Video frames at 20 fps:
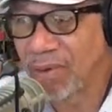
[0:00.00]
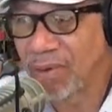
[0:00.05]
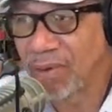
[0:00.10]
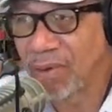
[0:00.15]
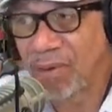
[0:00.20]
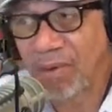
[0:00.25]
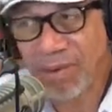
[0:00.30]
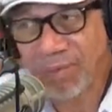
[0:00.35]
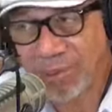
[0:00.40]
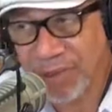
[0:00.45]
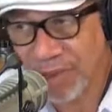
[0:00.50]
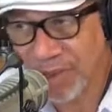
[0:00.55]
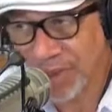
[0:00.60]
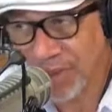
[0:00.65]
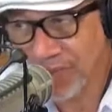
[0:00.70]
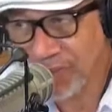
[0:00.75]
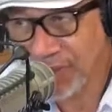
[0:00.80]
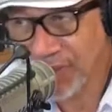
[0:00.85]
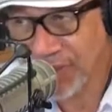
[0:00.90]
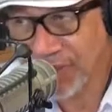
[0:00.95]
on police
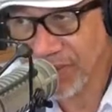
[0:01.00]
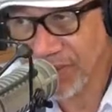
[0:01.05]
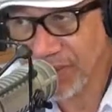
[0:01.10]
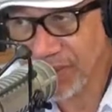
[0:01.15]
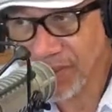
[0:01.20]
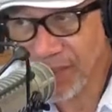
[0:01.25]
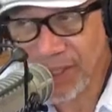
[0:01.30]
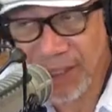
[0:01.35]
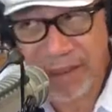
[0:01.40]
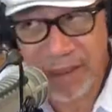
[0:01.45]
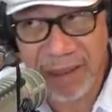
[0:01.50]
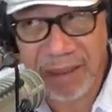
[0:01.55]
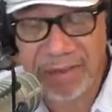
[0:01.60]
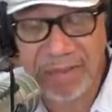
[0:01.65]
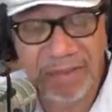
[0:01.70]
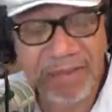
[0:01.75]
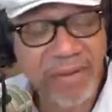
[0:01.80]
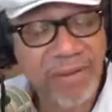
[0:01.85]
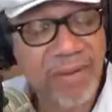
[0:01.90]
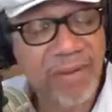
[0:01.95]
forces and
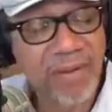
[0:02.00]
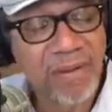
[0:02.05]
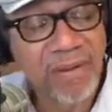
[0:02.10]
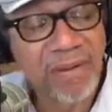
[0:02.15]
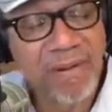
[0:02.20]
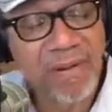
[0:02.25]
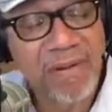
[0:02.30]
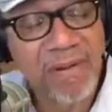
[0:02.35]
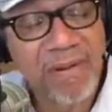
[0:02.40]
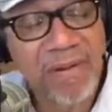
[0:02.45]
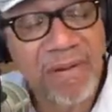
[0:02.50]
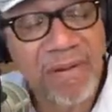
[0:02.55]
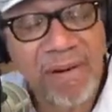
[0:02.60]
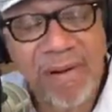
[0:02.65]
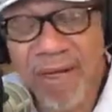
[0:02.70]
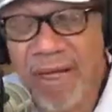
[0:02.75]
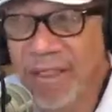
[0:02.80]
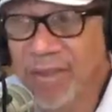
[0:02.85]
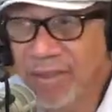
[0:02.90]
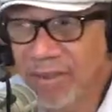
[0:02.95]
others,
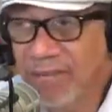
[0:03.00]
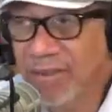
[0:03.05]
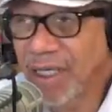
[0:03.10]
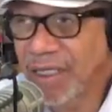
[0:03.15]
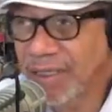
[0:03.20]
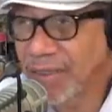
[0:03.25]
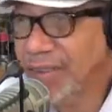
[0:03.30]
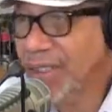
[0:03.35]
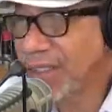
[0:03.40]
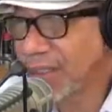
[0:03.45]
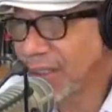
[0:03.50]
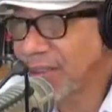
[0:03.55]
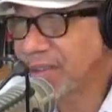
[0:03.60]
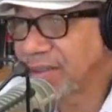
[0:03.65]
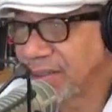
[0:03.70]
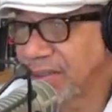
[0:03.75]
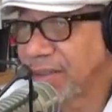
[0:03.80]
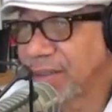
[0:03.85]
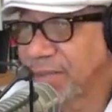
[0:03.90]
and you've got to take it to them.